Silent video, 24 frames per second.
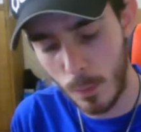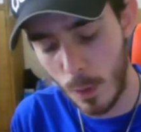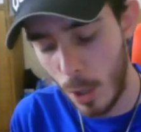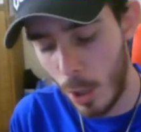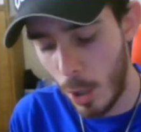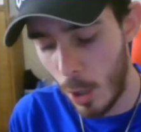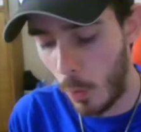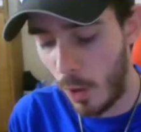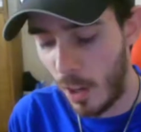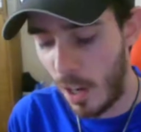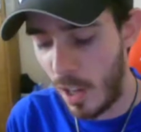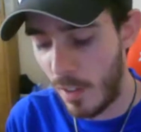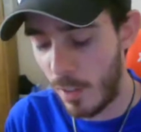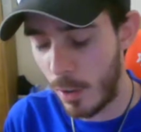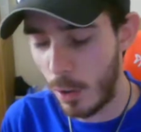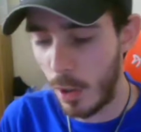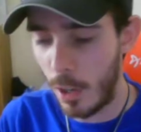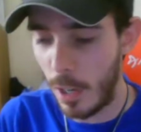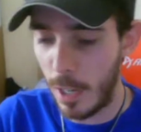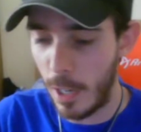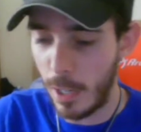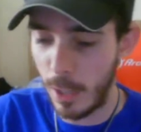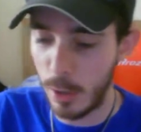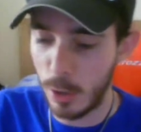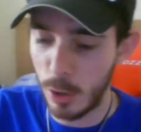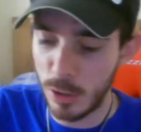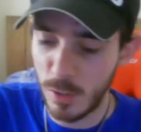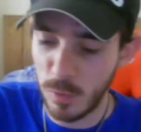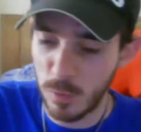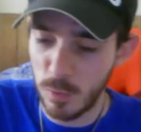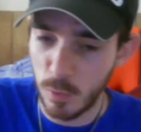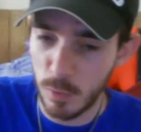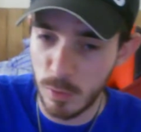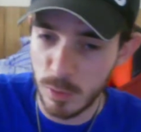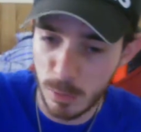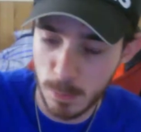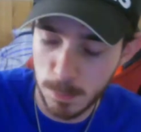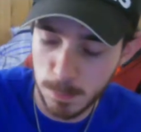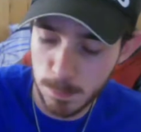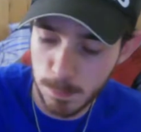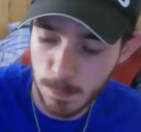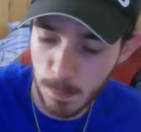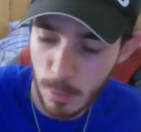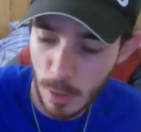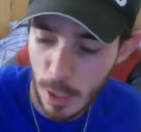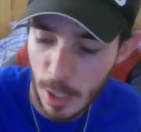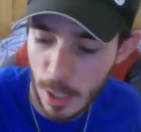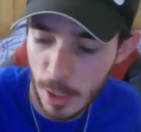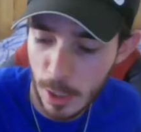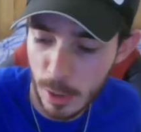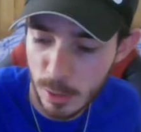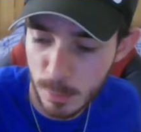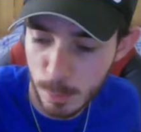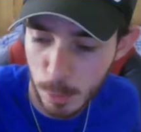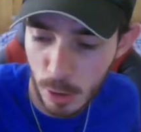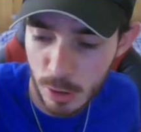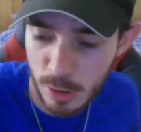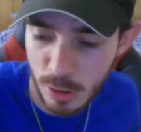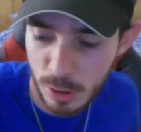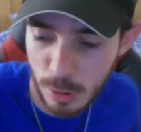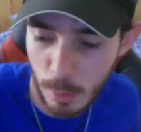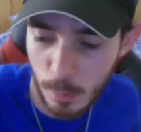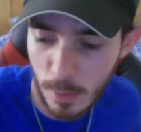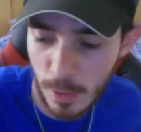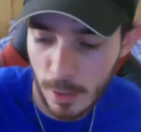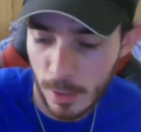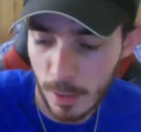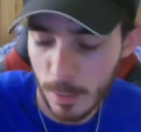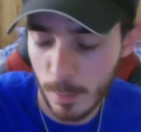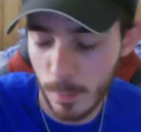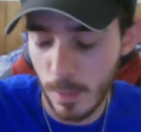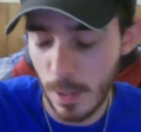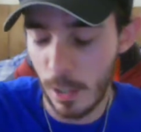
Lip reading: Whatever, I just spotted something.